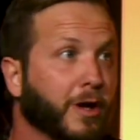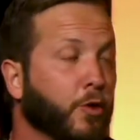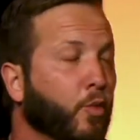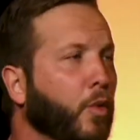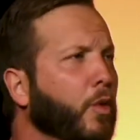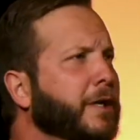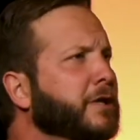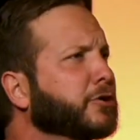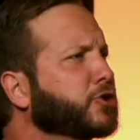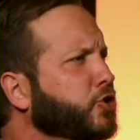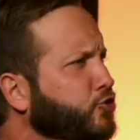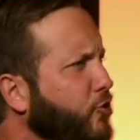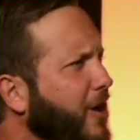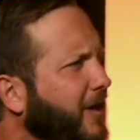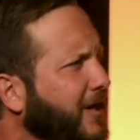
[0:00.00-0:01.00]
and when you're
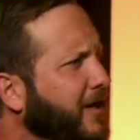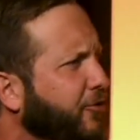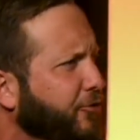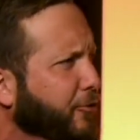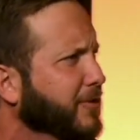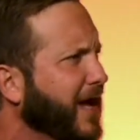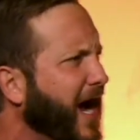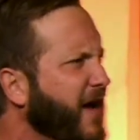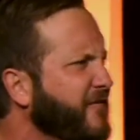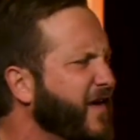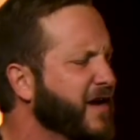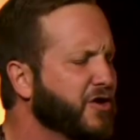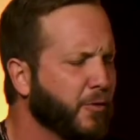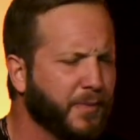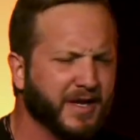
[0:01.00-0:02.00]
struggling through life
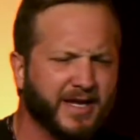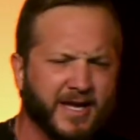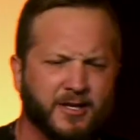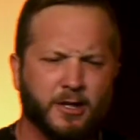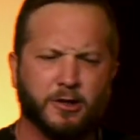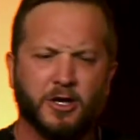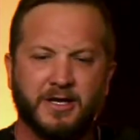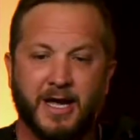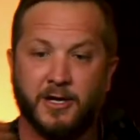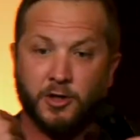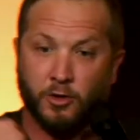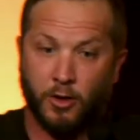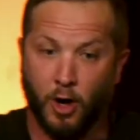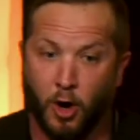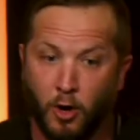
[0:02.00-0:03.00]
and you begin to look at
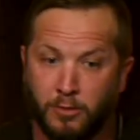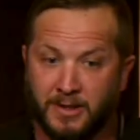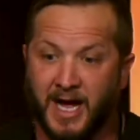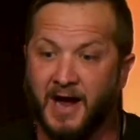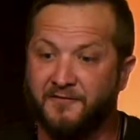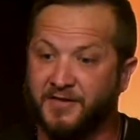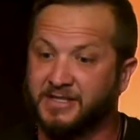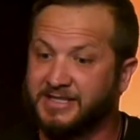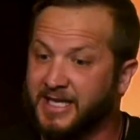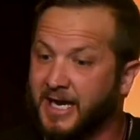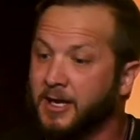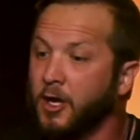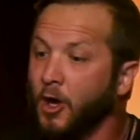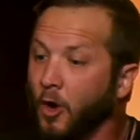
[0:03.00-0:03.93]
your own life and say,